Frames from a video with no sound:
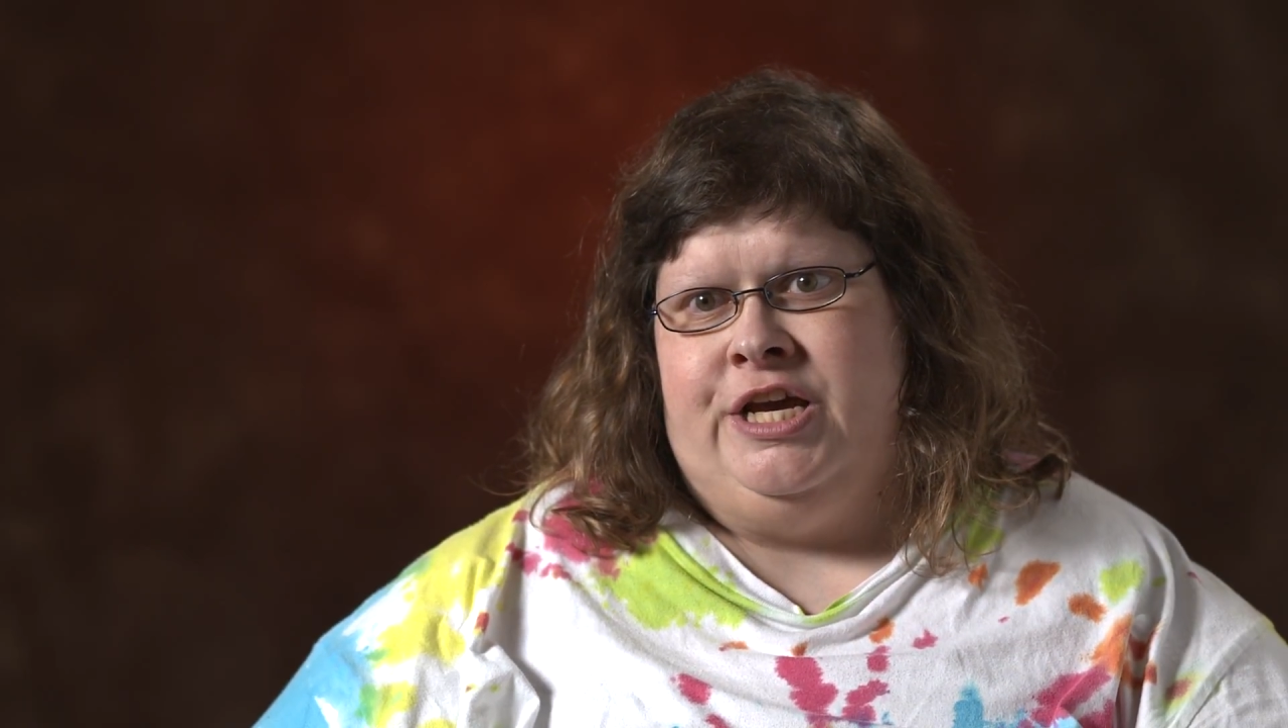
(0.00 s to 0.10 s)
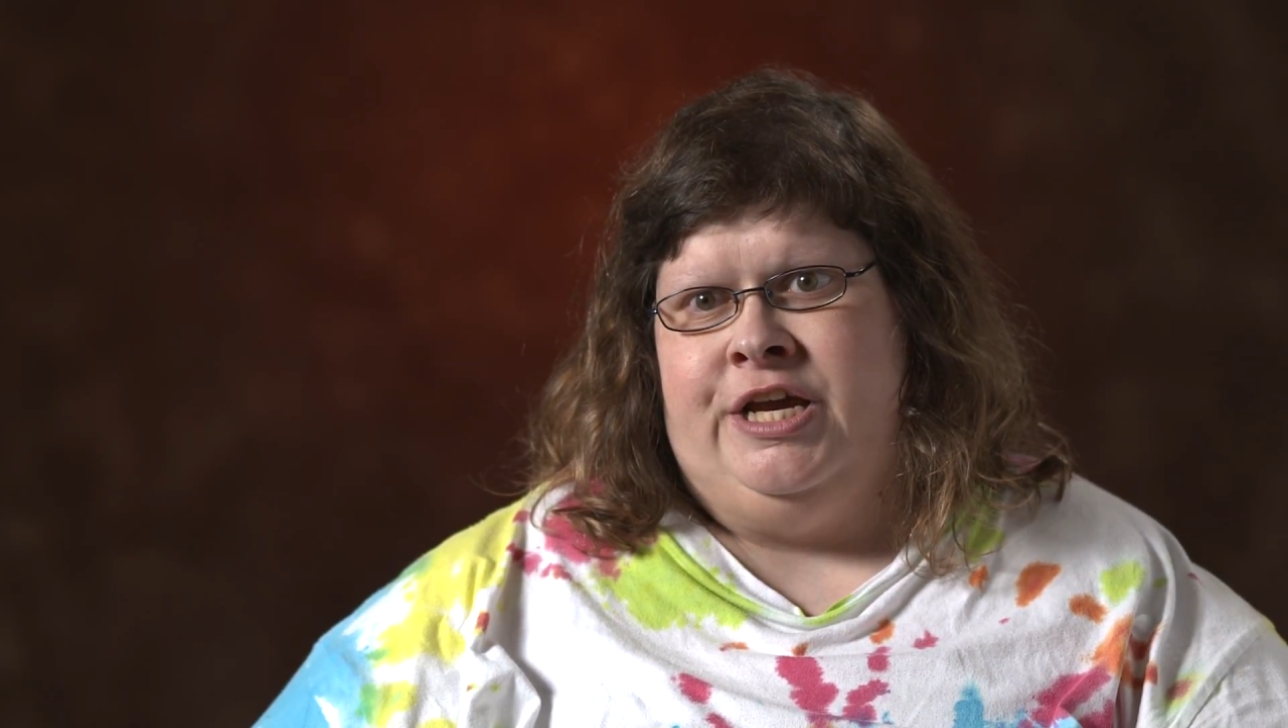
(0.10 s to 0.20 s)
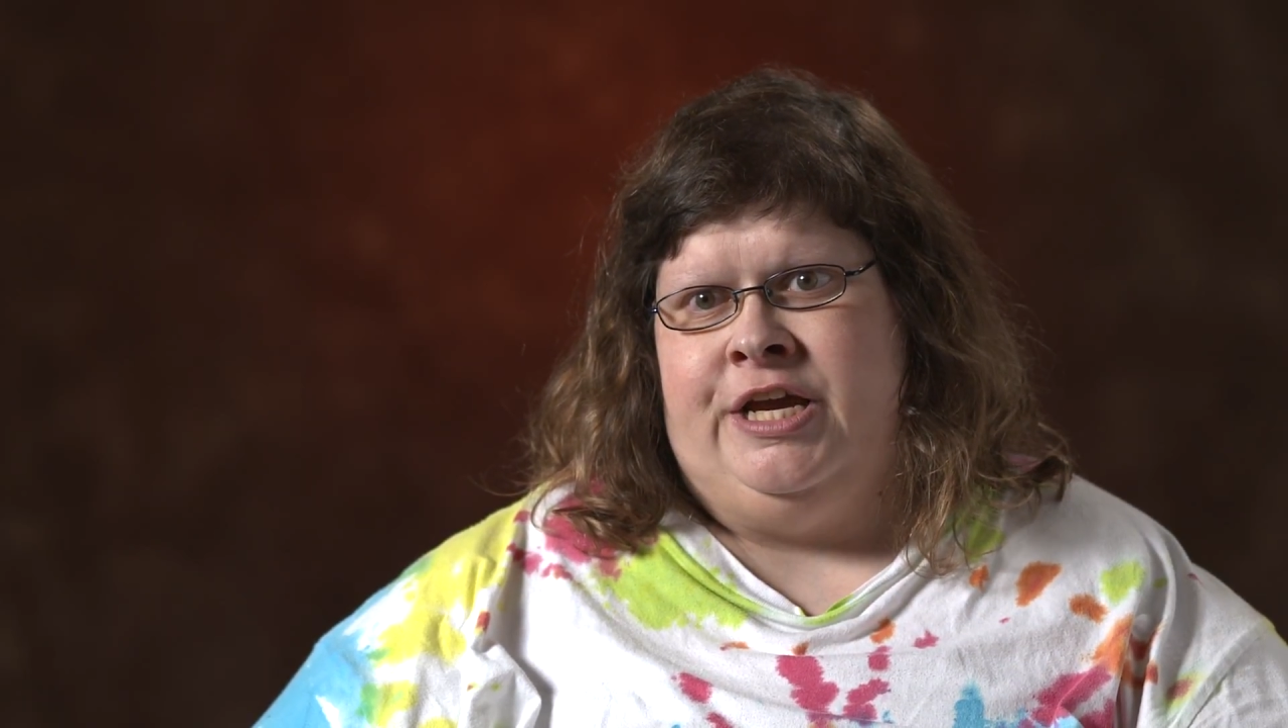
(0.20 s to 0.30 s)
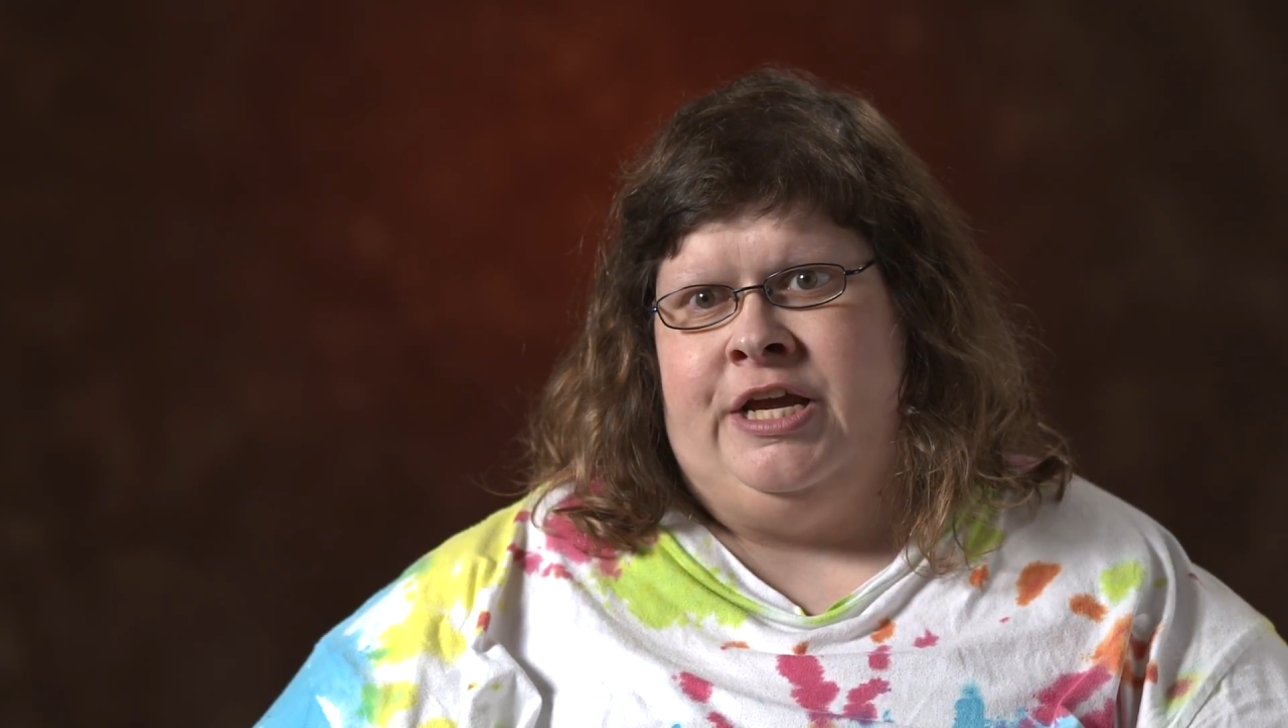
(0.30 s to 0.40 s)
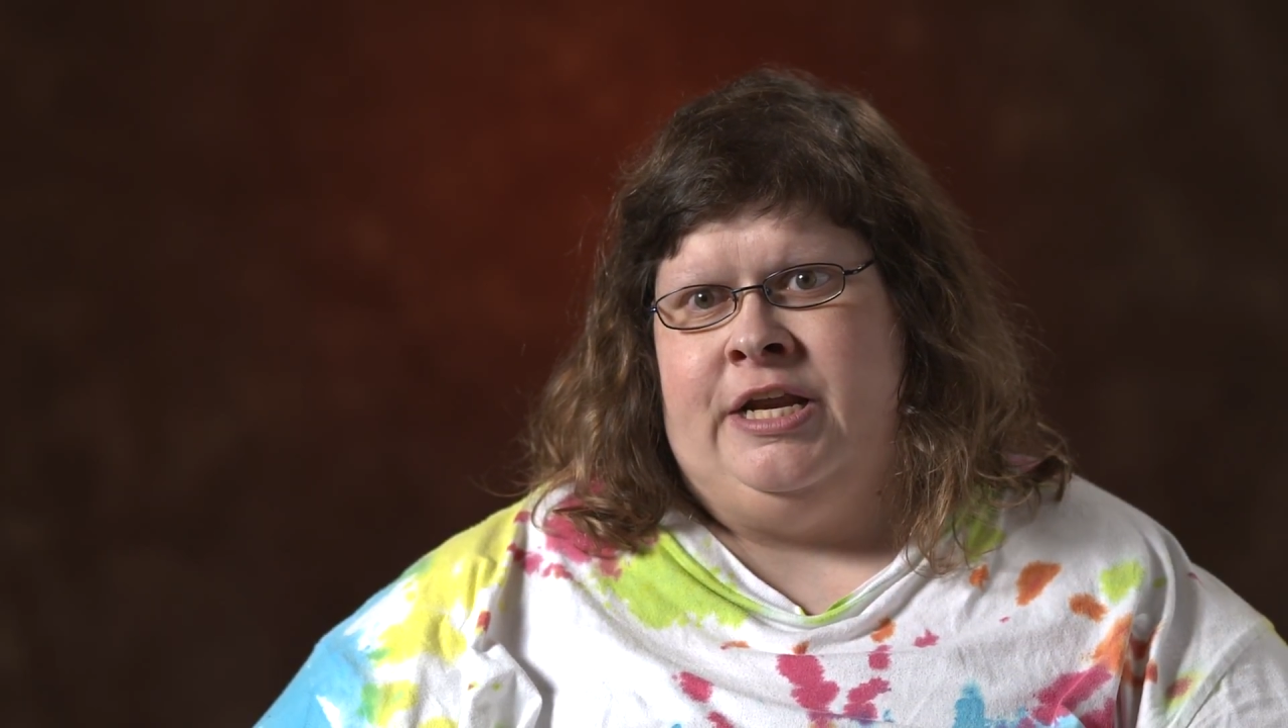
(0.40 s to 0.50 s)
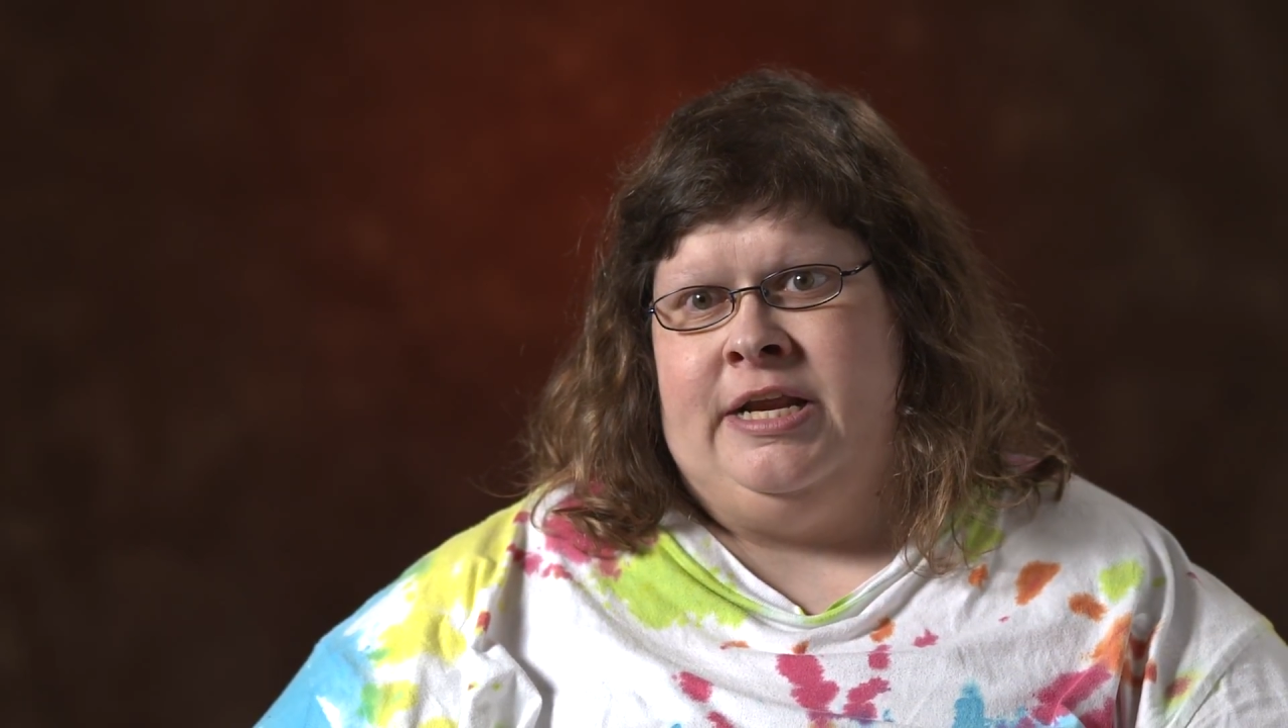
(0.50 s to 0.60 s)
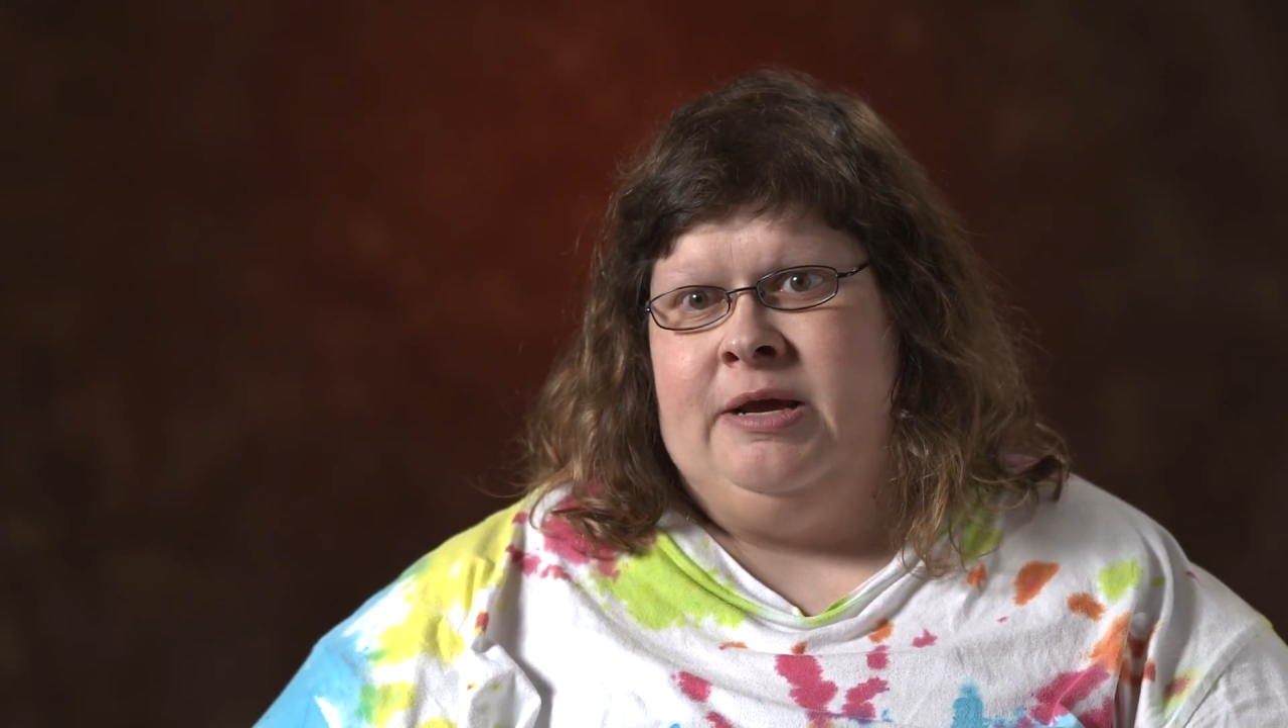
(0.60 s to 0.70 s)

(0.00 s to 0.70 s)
And